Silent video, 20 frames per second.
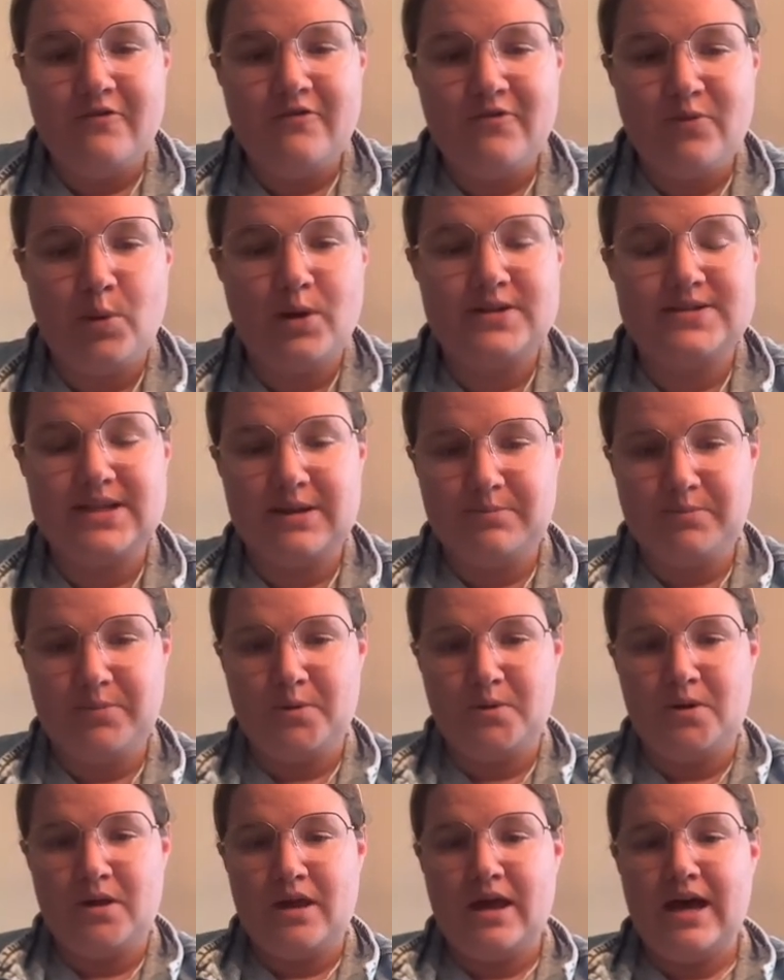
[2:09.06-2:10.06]
For
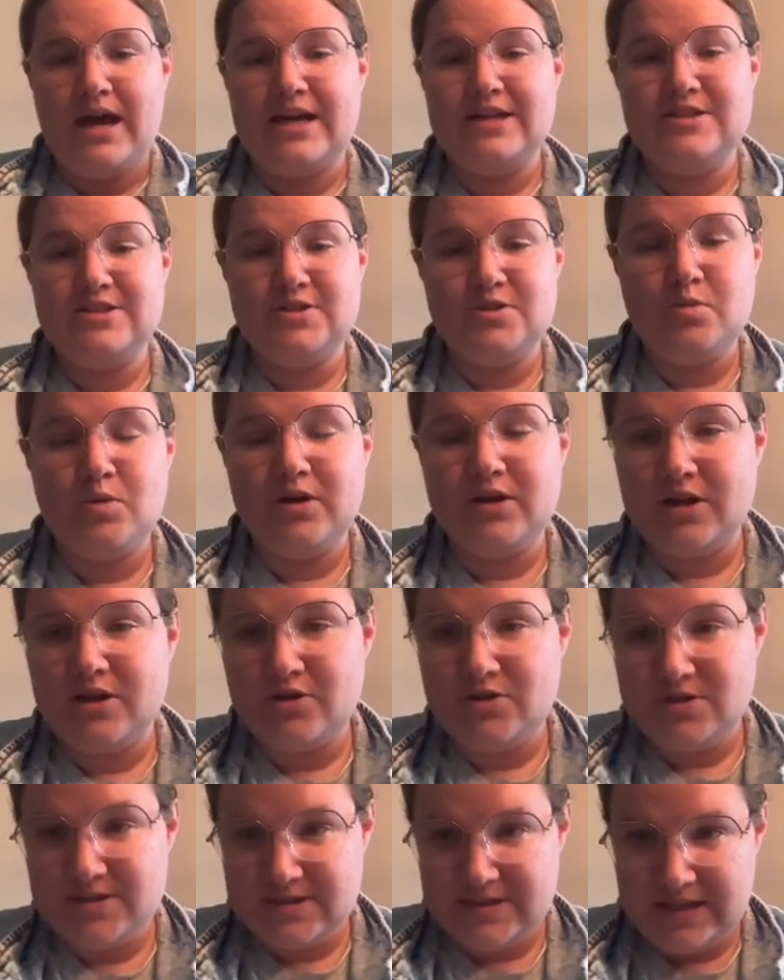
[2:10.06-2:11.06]
example, I do want to
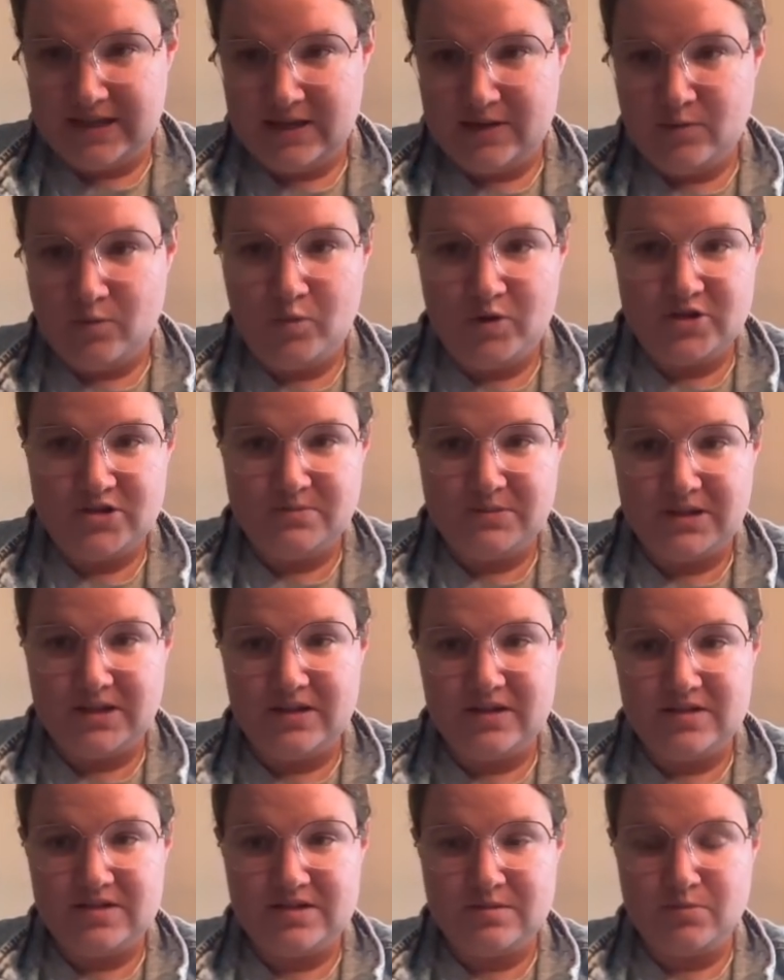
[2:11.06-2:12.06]
understand which of my
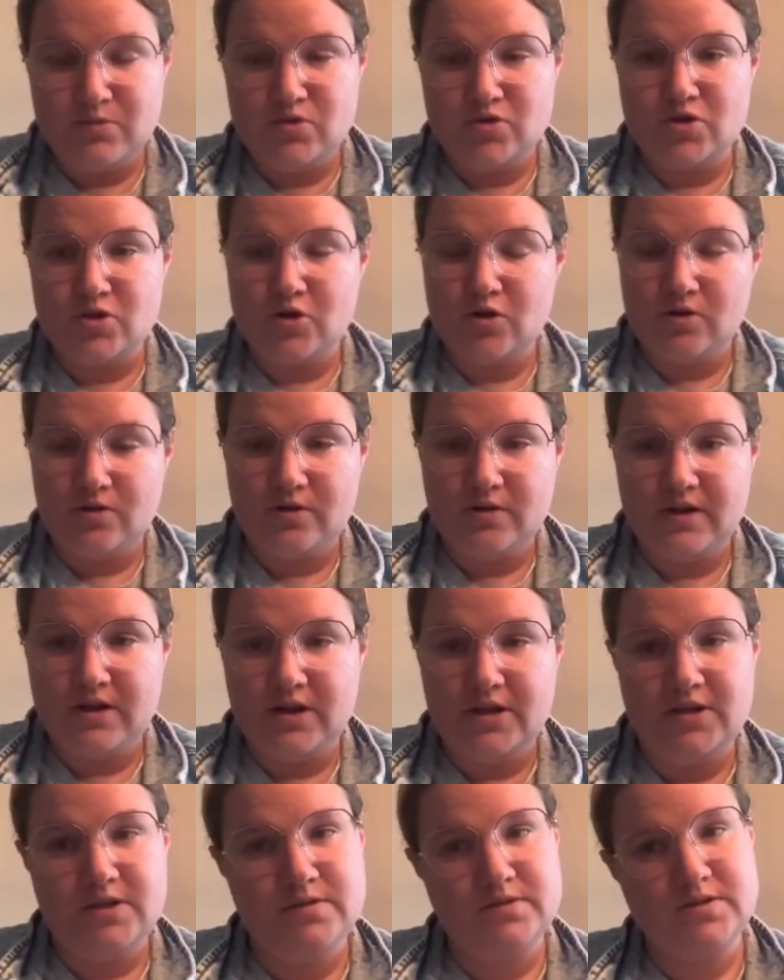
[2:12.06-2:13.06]
customers are currently
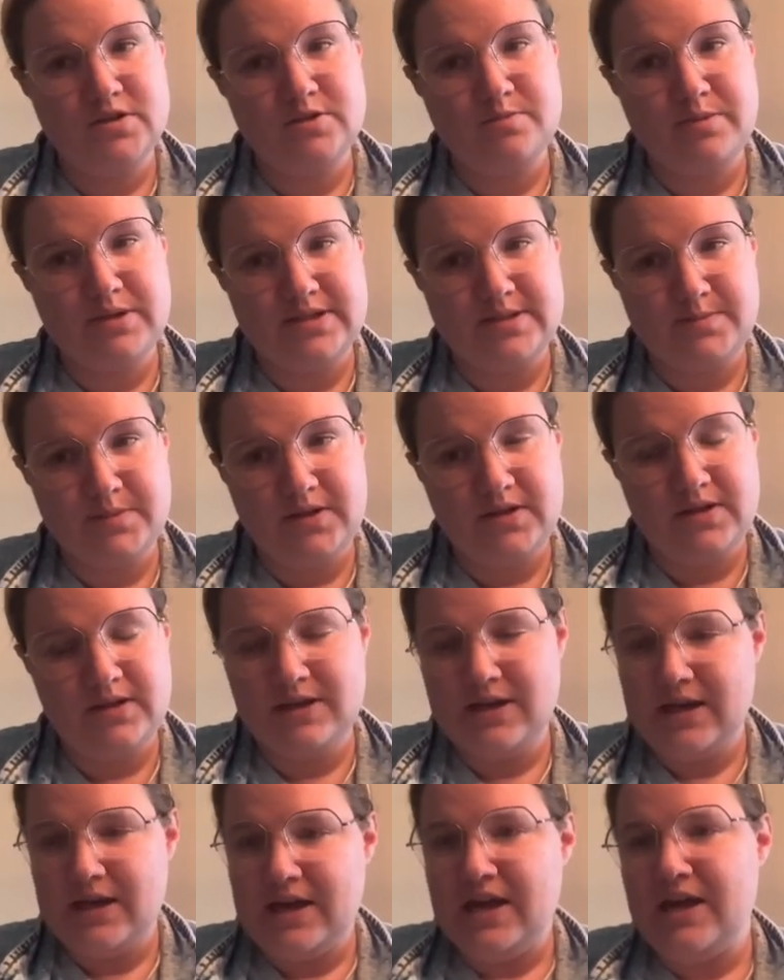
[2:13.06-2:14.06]
on usage-based billing
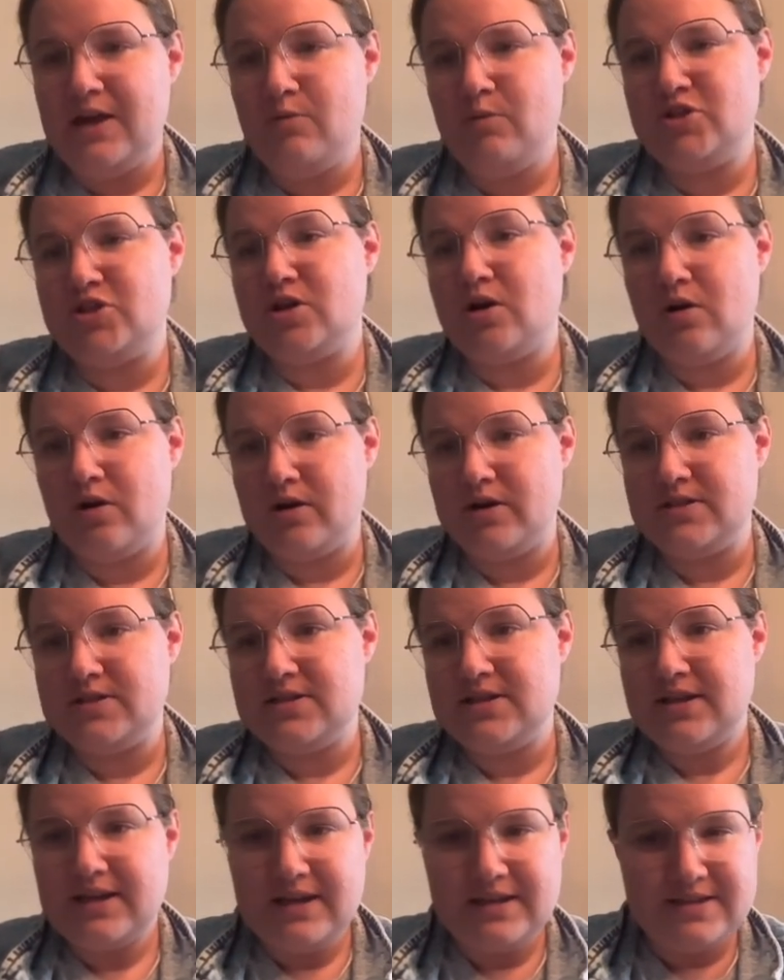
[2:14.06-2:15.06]
and which aren't.
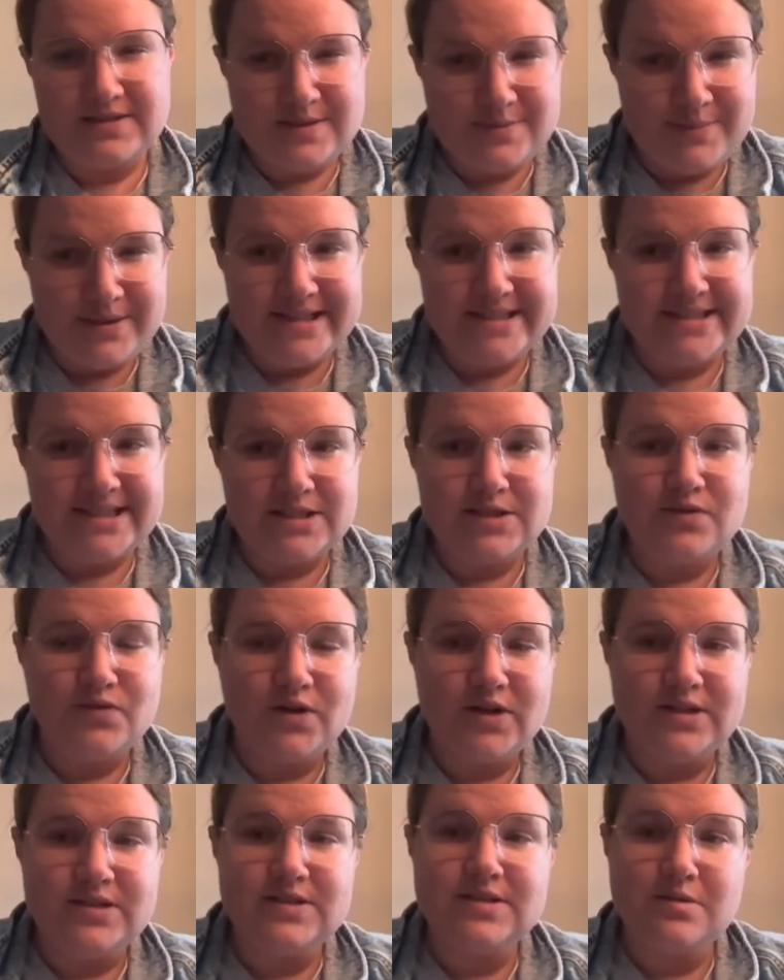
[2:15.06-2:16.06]
And does it make sense
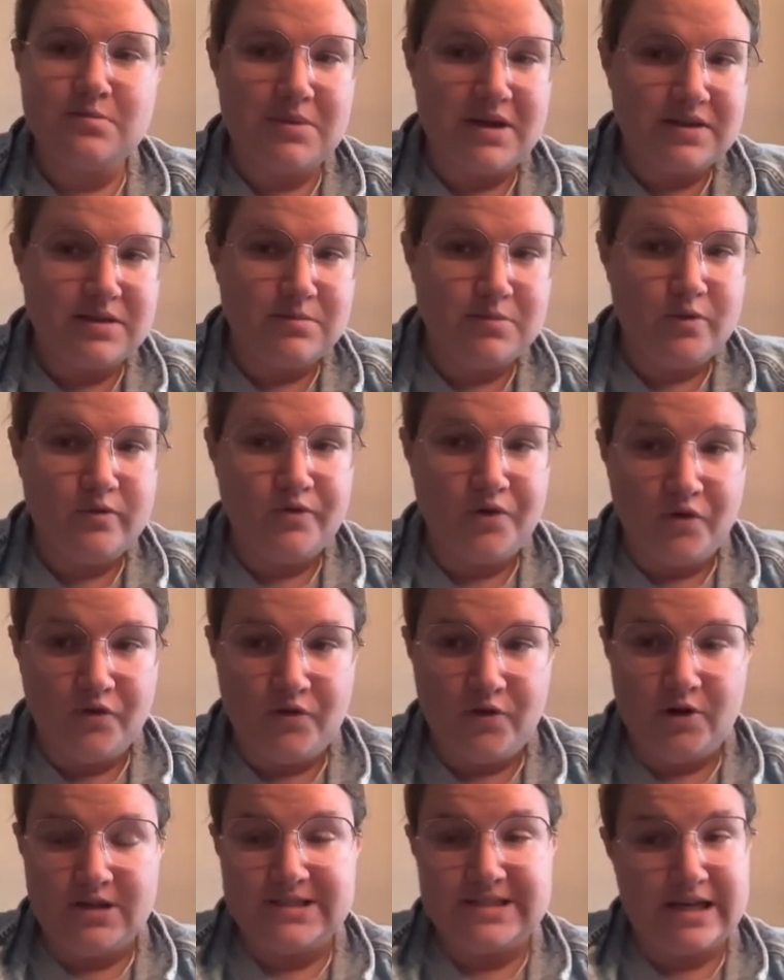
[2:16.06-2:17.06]
for us to make the move
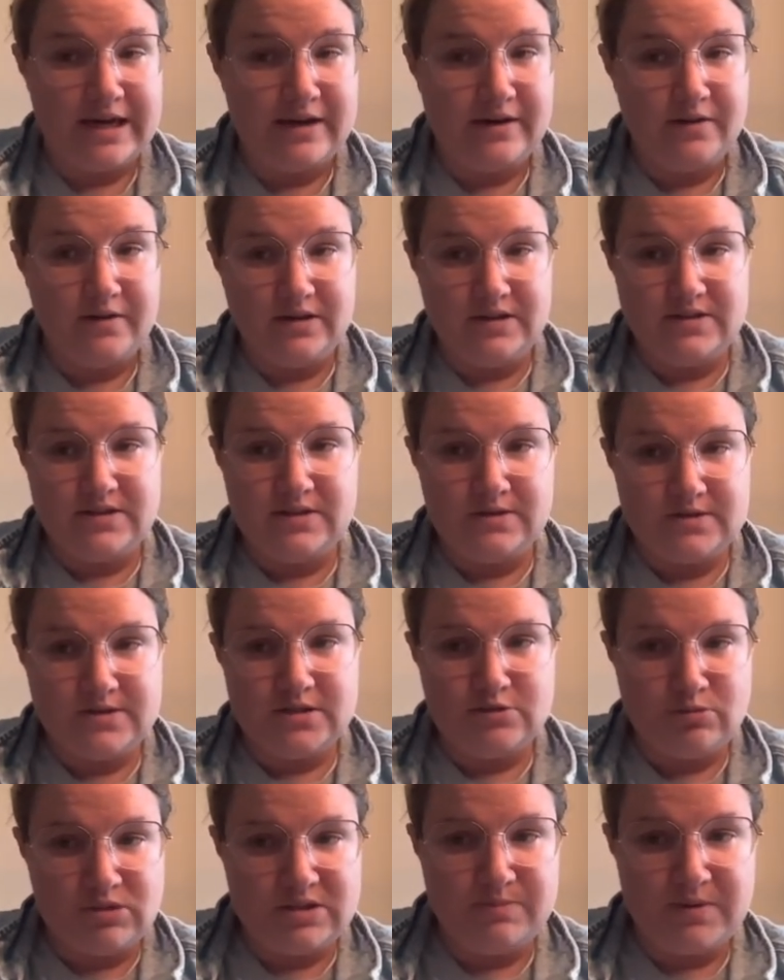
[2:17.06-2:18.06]
over entirely to
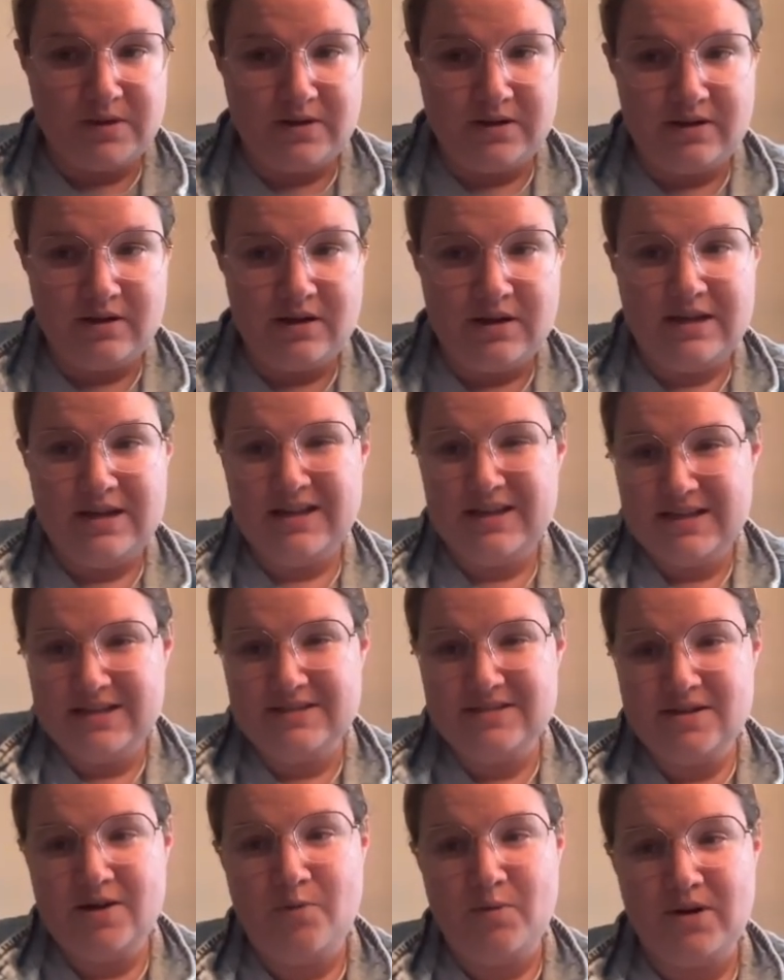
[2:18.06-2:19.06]
usage-based billing? Is
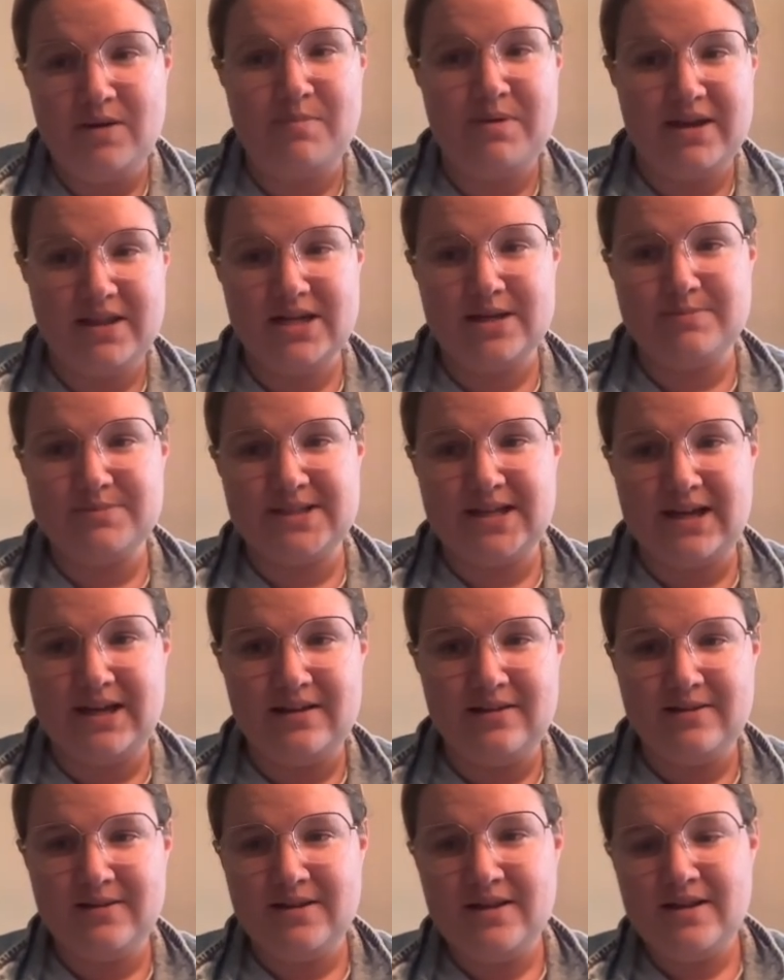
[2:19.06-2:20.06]
there going to be an upside?
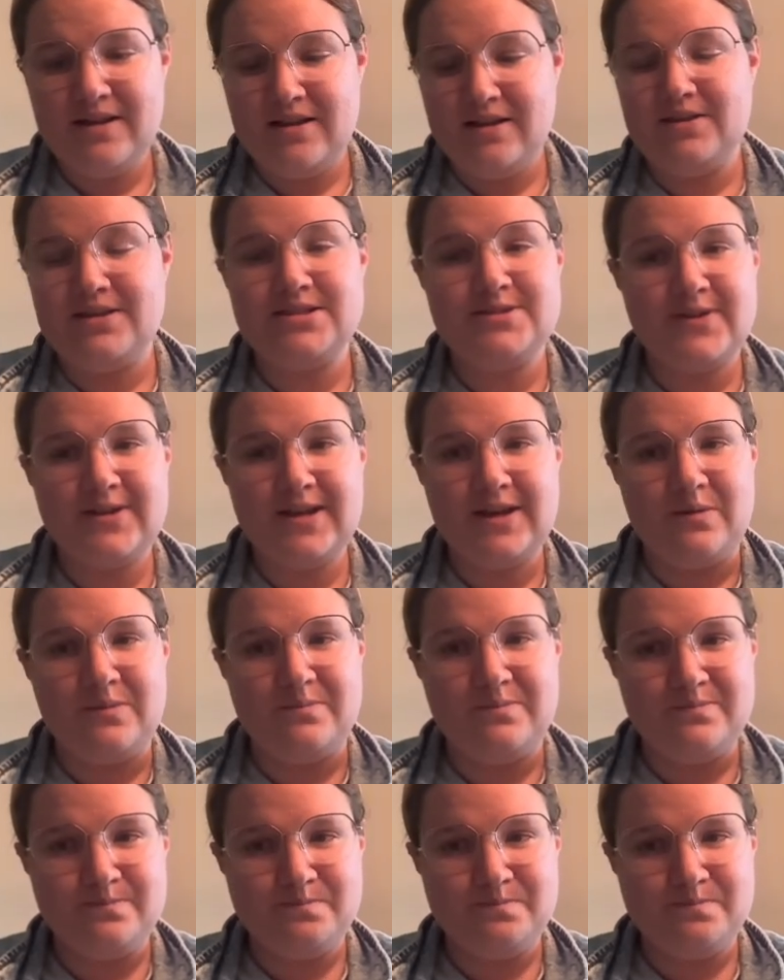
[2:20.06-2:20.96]
Let's find out.